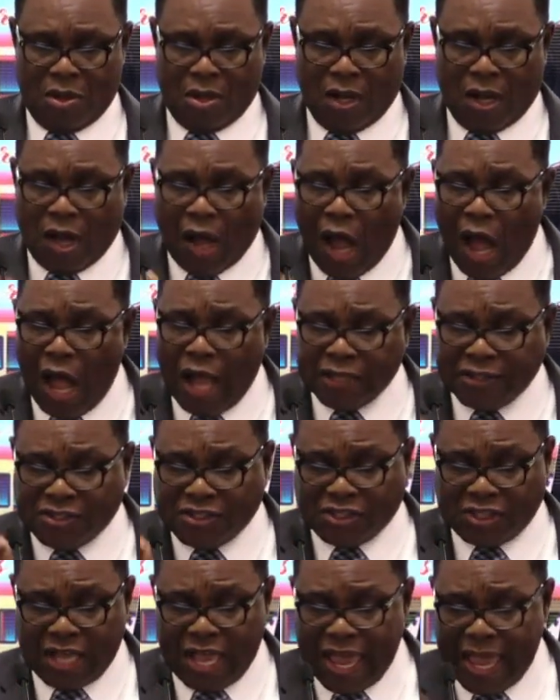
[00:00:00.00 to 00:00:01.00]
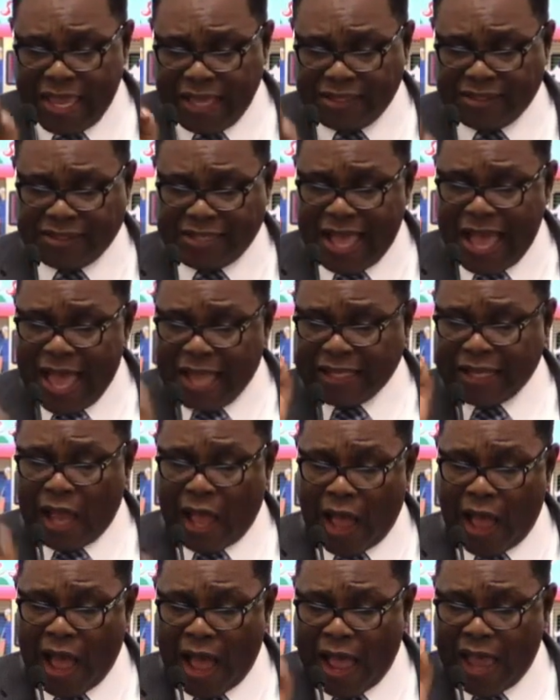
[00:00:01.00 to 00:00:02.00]
God says that
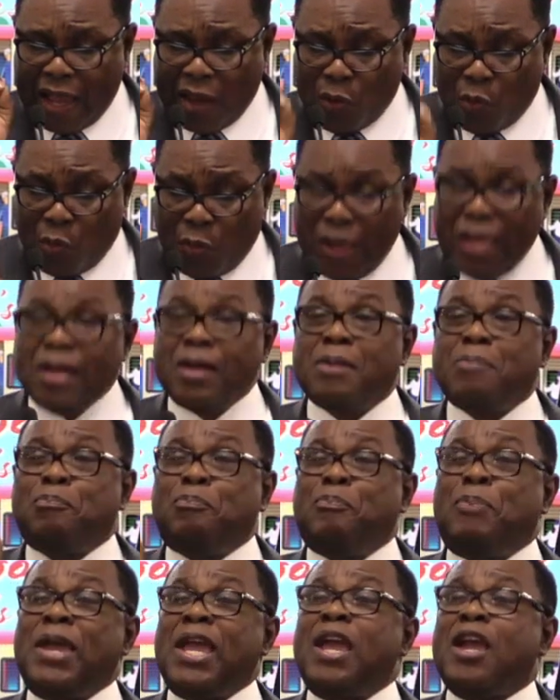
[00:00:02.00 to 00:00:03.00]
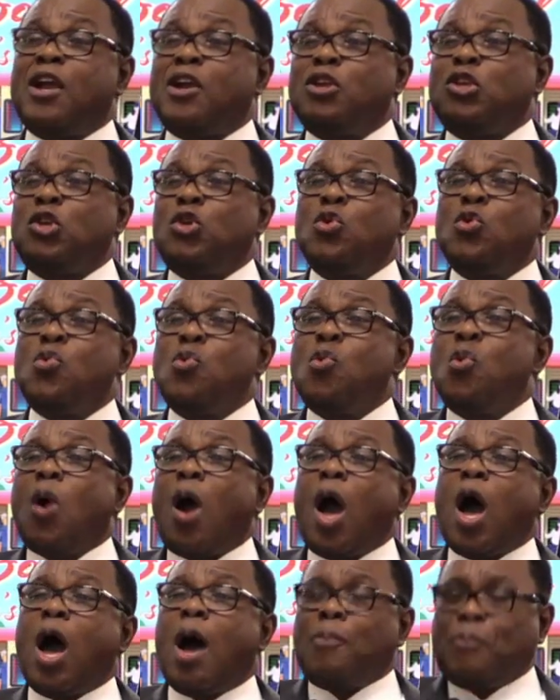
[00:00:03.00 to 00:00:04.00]
I will bear you
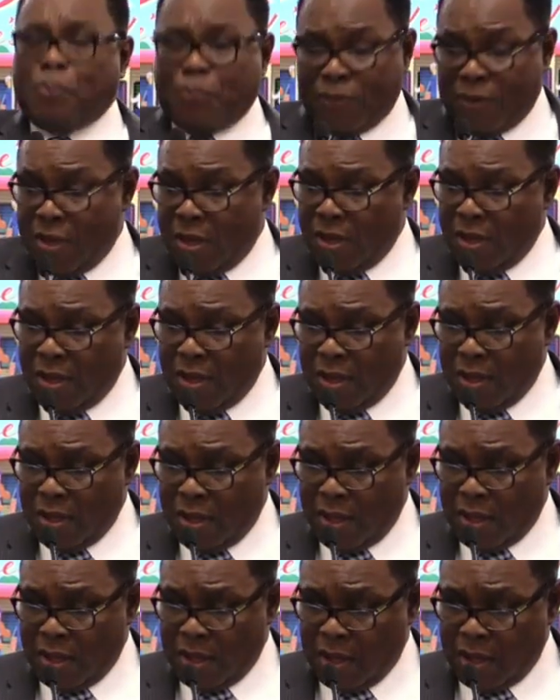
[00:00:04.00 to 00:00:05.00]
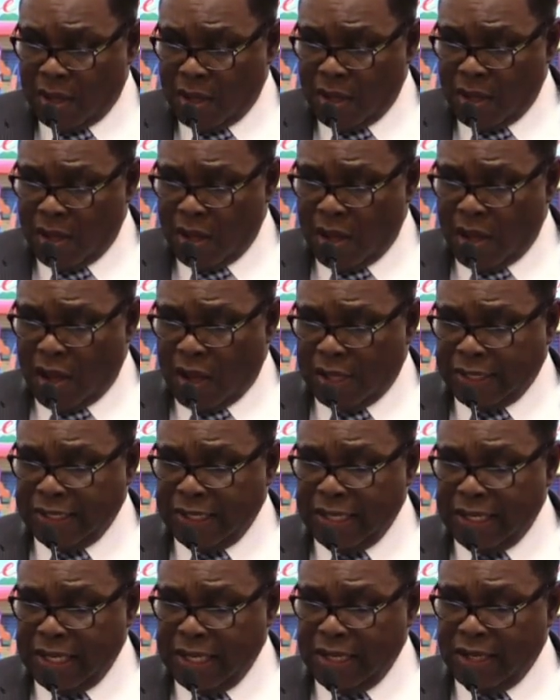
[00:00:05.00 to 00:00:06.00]
up on
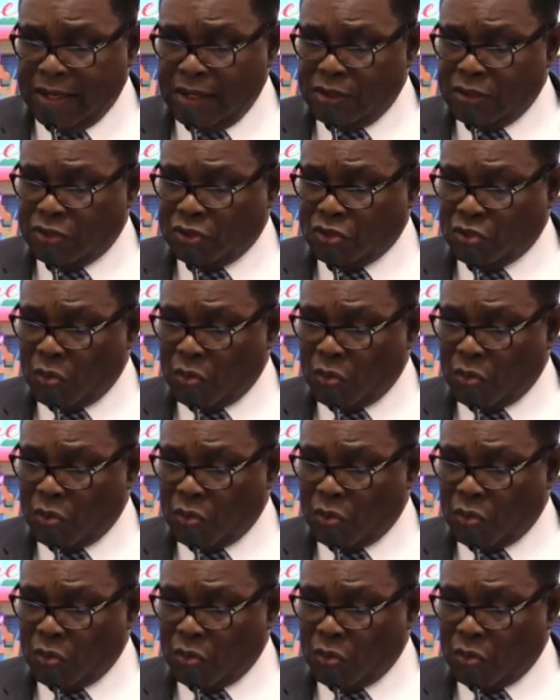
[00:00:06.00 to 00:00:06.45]
eagle's